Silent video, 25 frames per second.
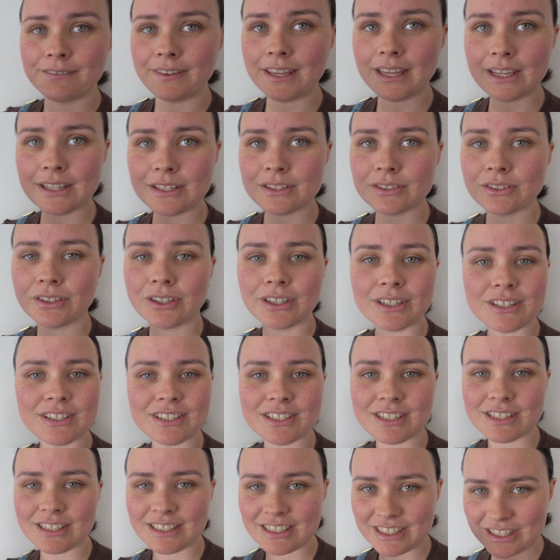Fingers
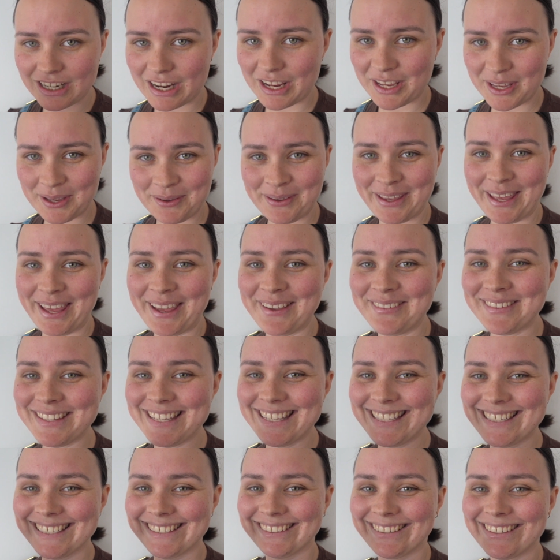crossed Jacob keeps
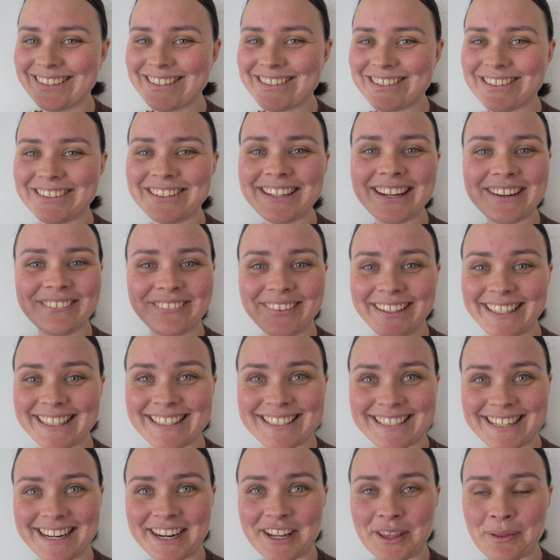his clothes on and we can
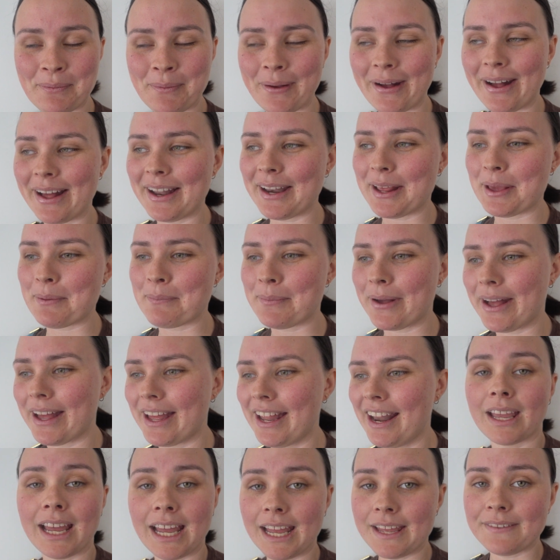stay at the party,
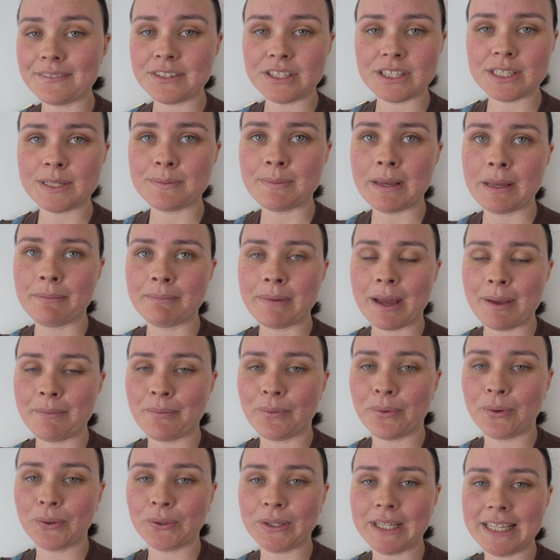but I've just spent my
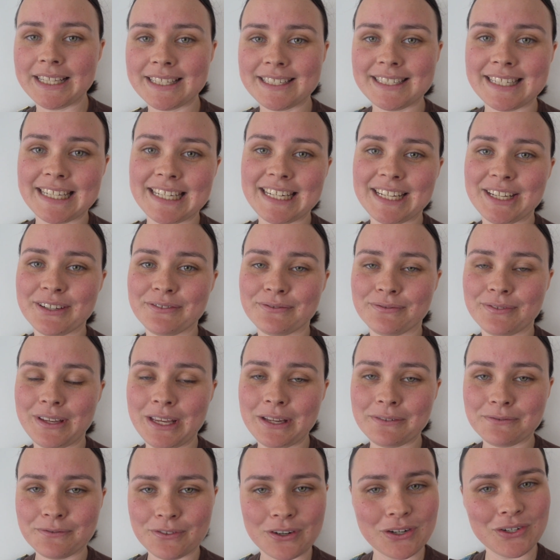morning sitting
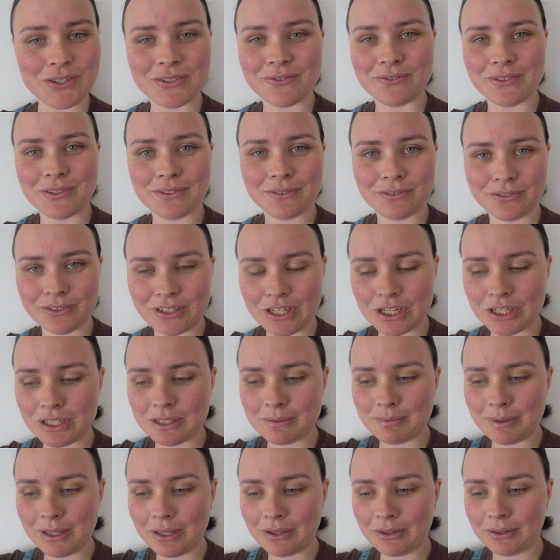in front of the
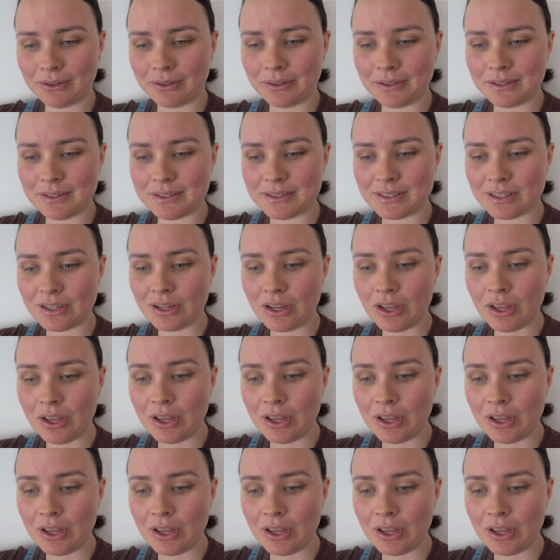fridge because